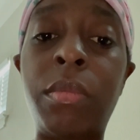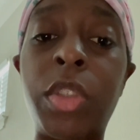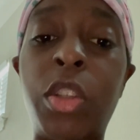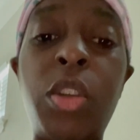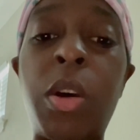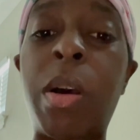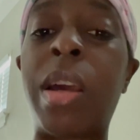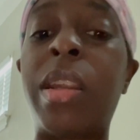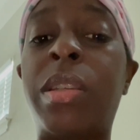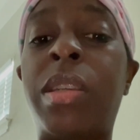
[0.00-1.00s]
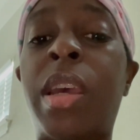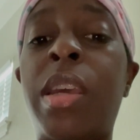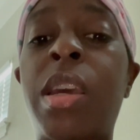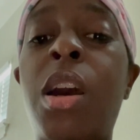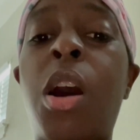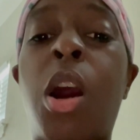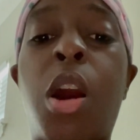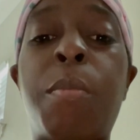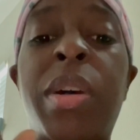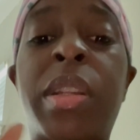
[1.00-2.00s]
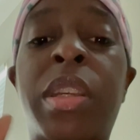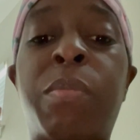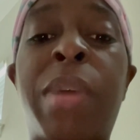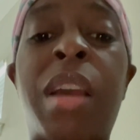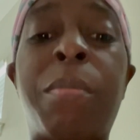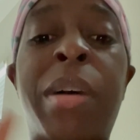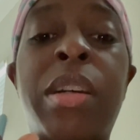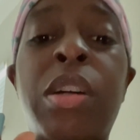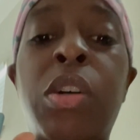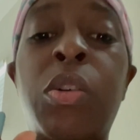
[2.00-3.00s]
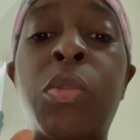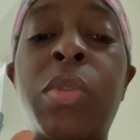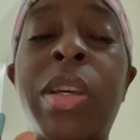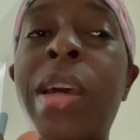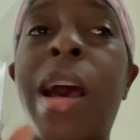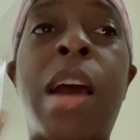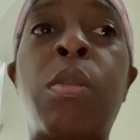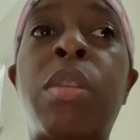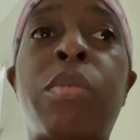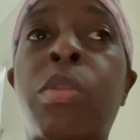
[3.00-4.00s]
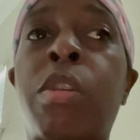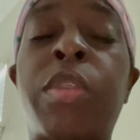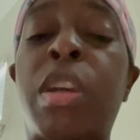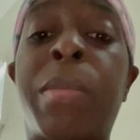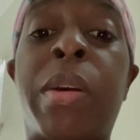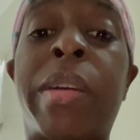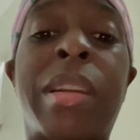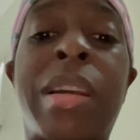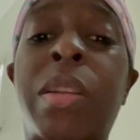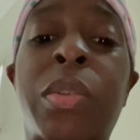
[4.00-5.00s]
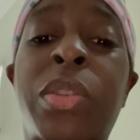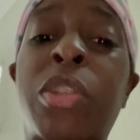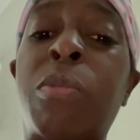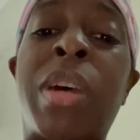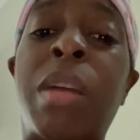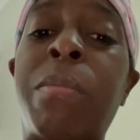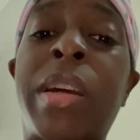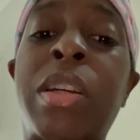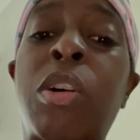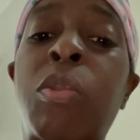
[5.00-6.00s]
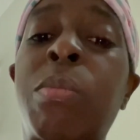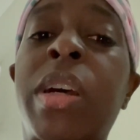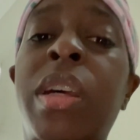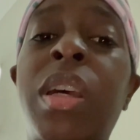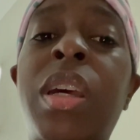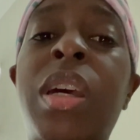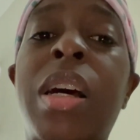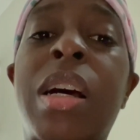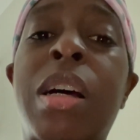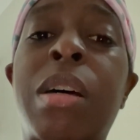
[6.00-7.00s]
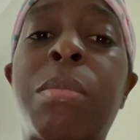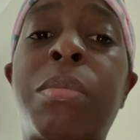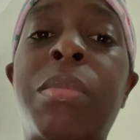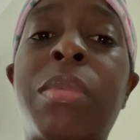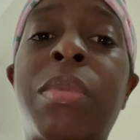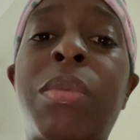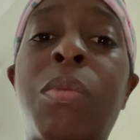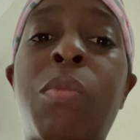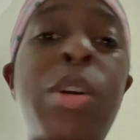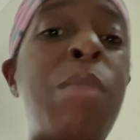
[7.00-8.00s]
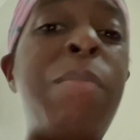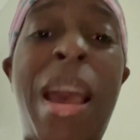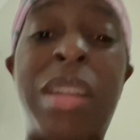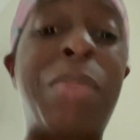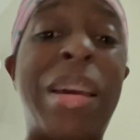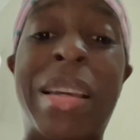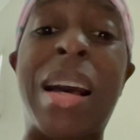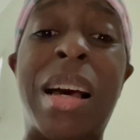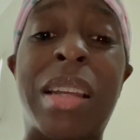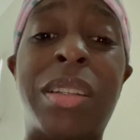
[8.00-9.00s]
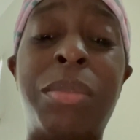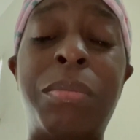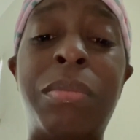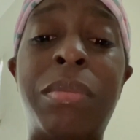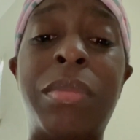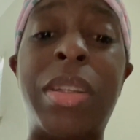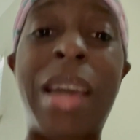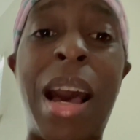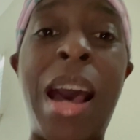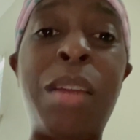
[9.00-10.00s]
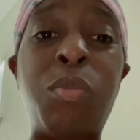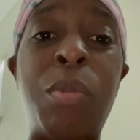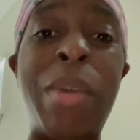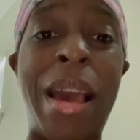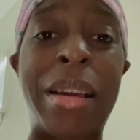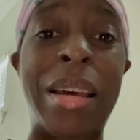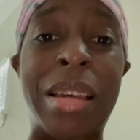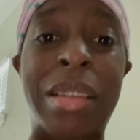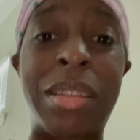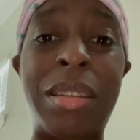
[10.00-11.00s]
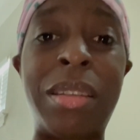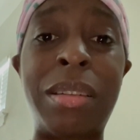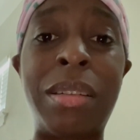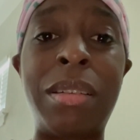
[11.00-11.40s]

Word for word: You know how they say our money is backed by gold? I don't even know if the American dollar is still backed by gold, but um, we are backed by God. God will back us.